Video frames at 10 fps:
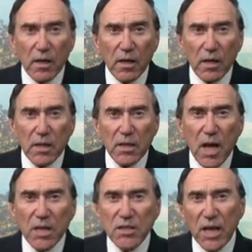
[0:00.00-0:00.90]
In
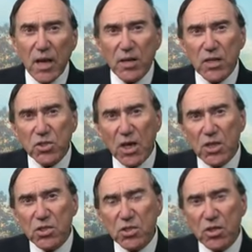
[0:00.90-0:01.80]
Knox County
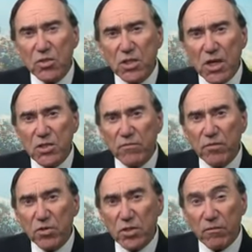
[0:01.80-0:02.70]
Education Association
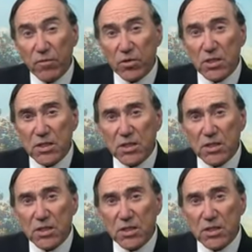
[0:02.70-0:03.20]
versus